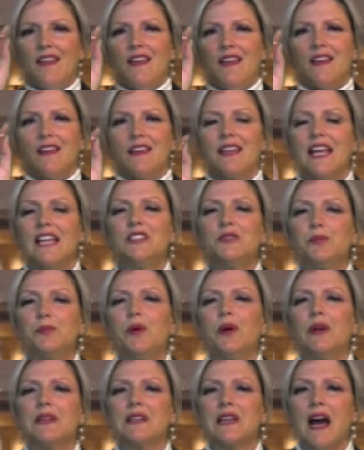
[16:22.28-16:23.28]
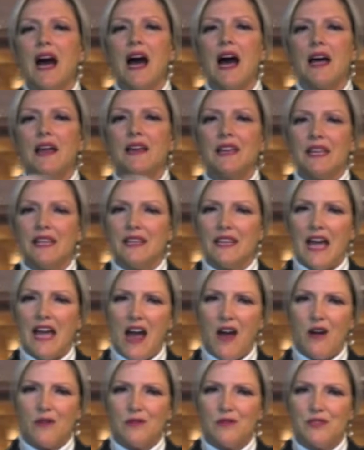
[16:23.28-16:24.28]
Let's put God in the
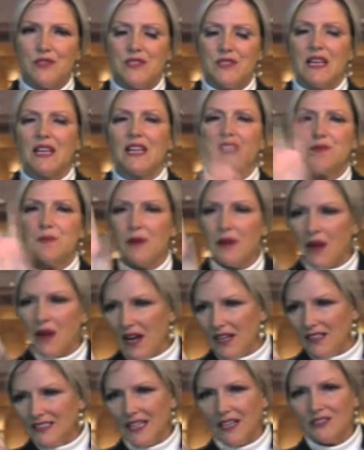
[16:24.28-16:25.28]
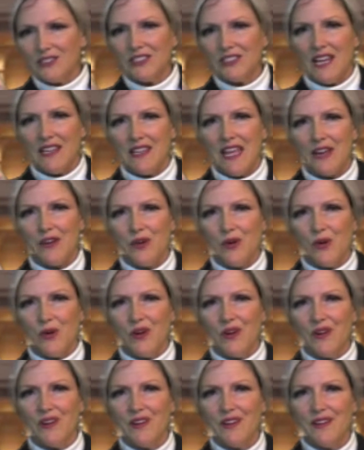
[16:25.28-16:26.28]
house and let's put us outside that door.
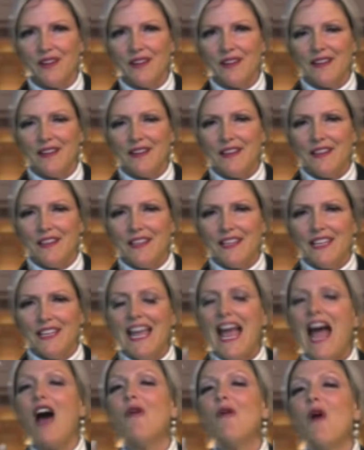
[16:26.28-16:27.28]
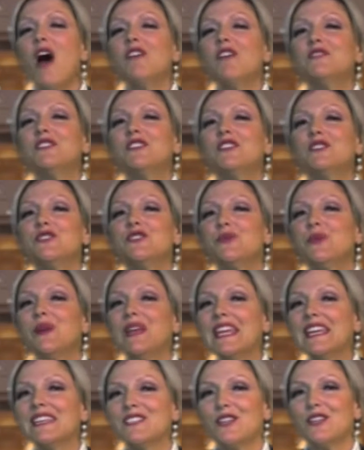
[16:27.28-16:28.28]
How often do we
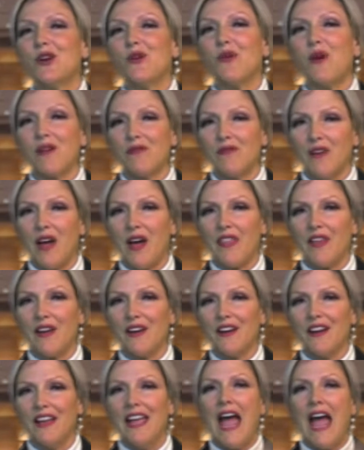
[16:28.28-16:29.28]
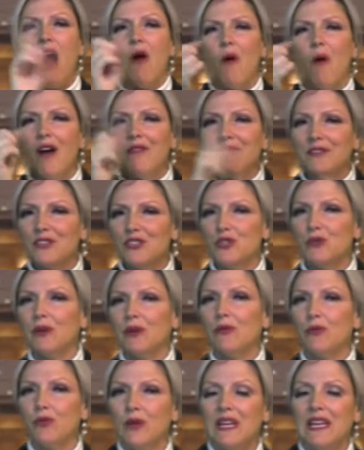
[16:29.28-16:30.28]
get to know our Father? How often do we
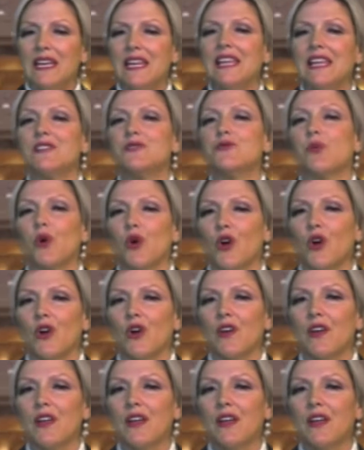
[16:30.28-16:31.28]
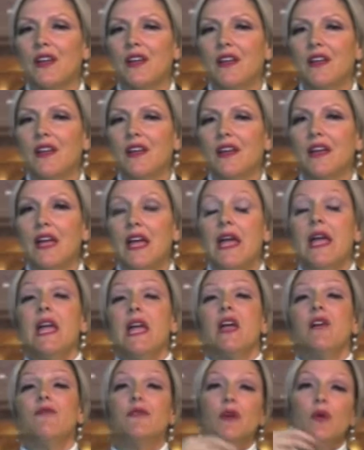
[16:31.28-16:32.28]
read His Word?
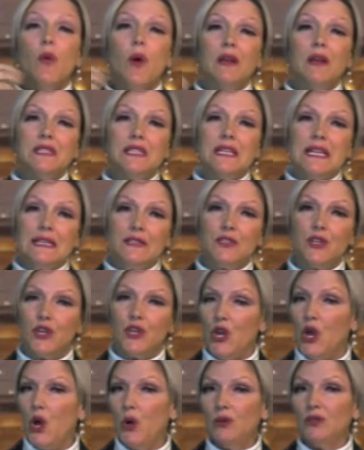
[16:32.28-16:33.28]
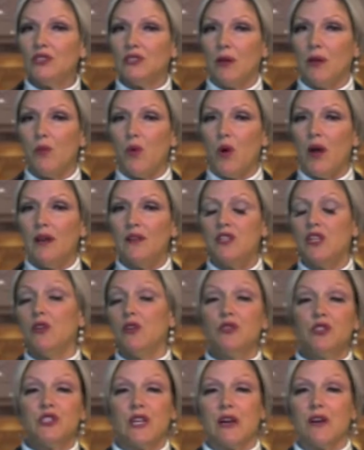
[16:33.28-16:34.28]
If you want to get to know someone, do you
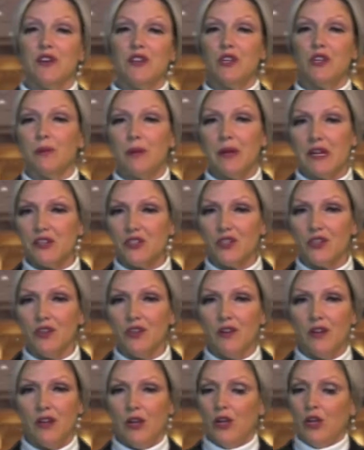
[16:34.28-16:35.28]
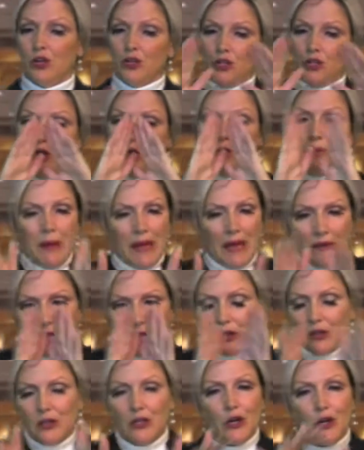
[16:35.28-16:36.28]
stare at their picture? Do you pet
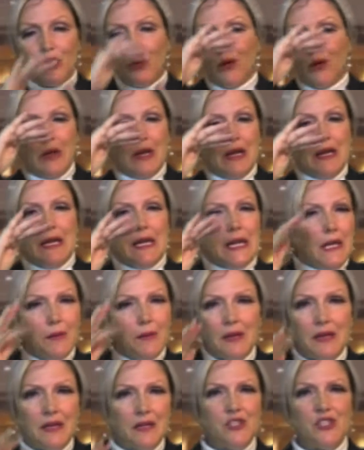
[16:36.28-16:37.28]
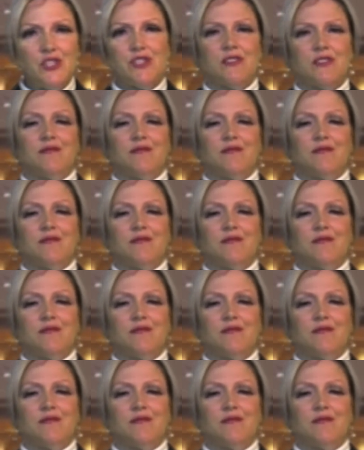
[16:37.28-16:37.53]
their little image?